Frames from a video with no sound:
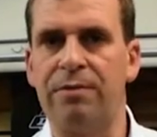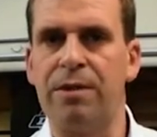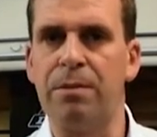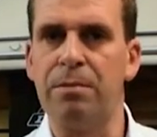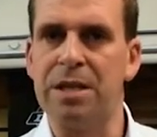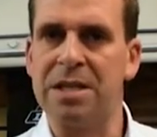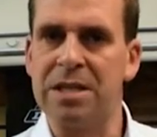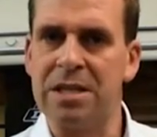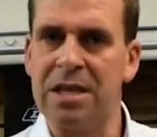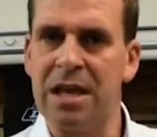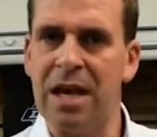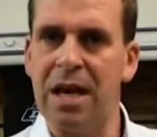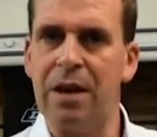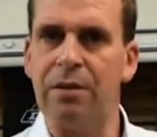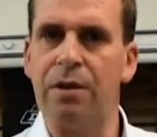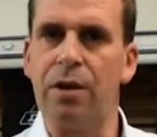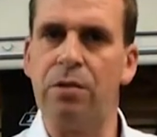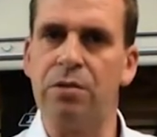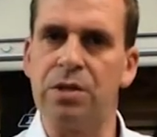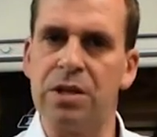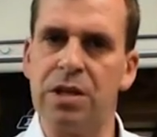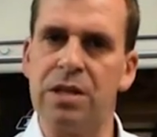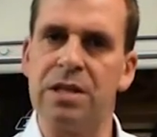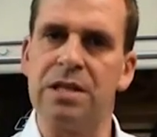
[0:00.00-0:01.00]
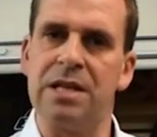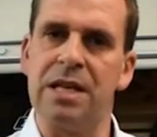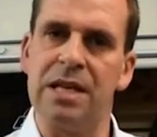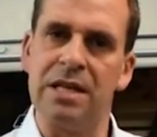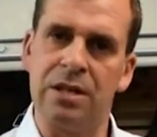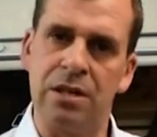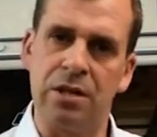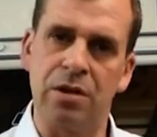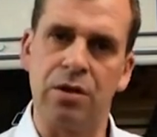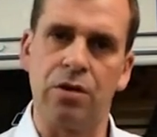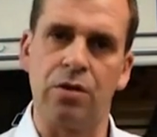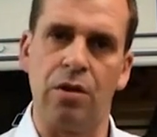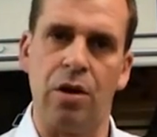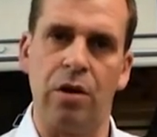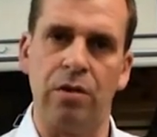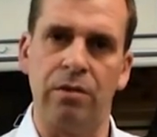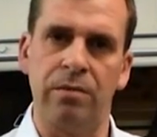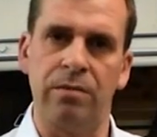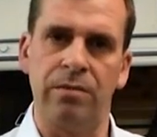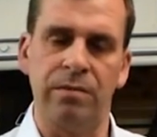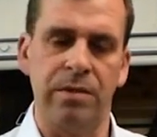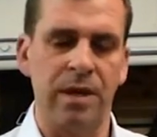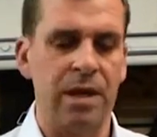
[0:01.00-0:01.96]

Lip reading: The material just is strong.